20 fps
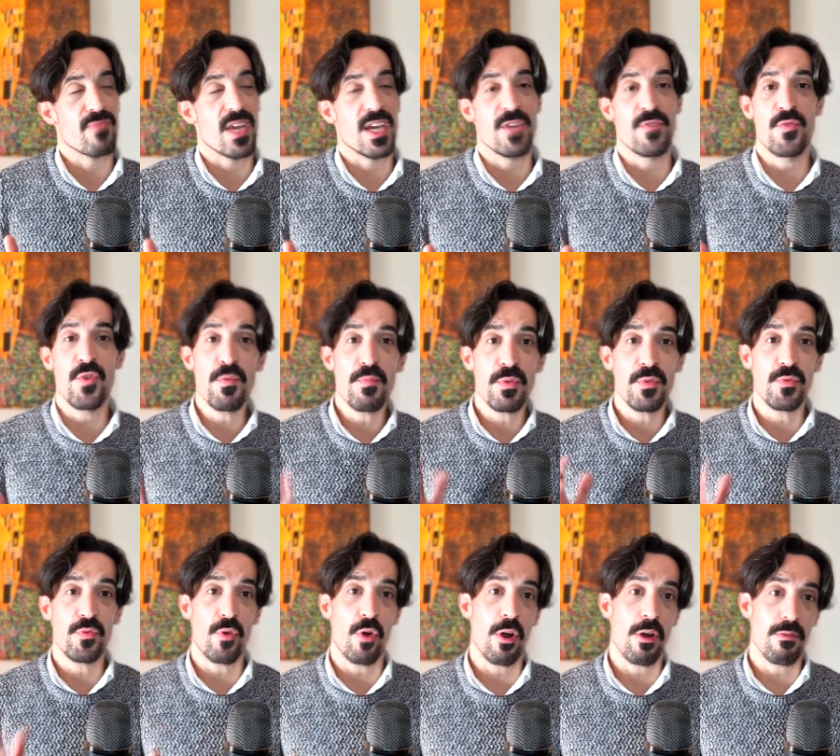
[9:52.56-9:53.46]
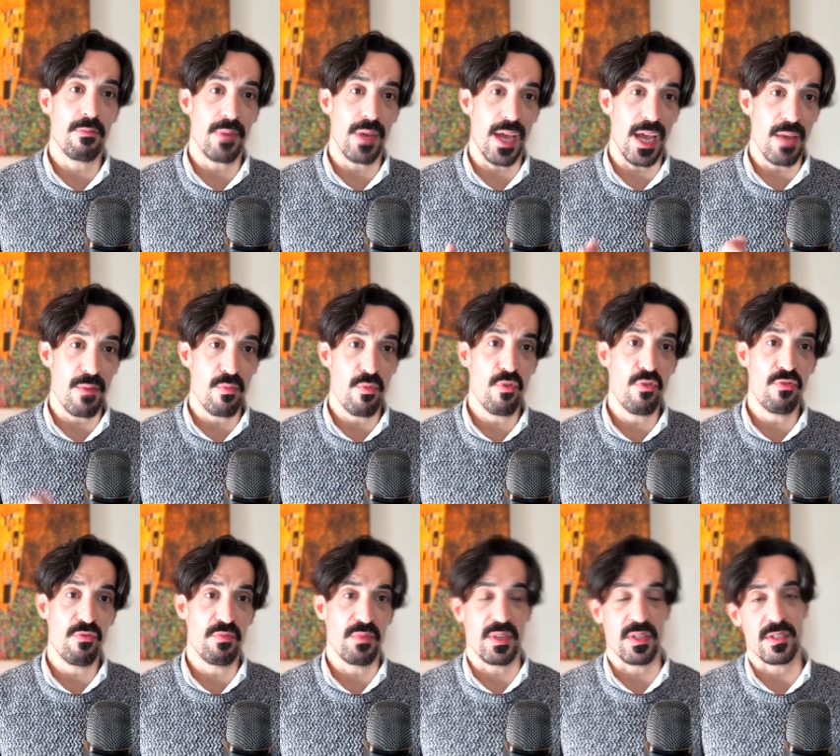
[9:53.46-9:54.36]
if you perform a
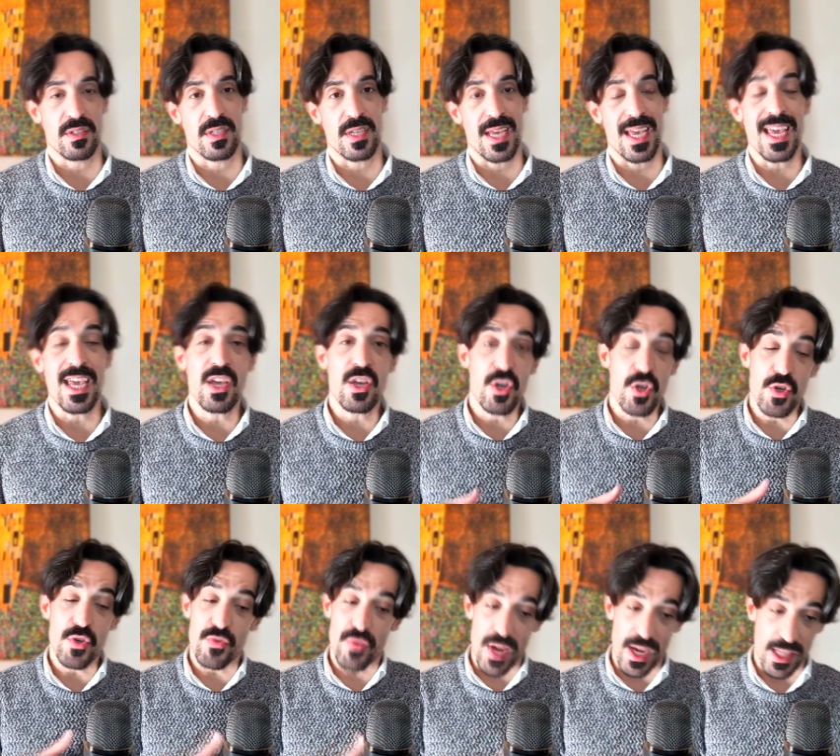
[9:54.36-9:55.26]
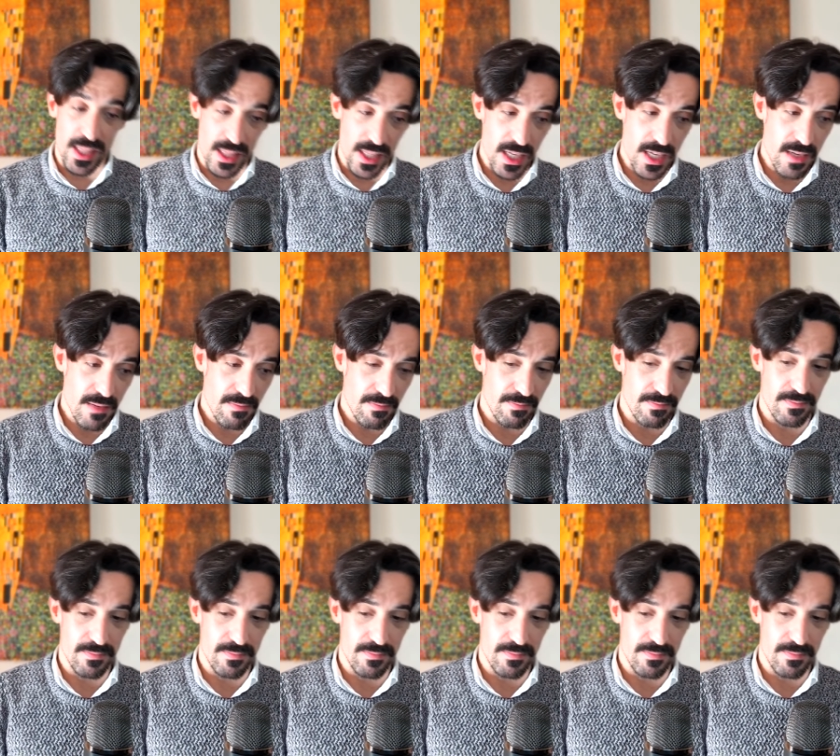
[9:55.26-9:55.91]
movement incorrectly,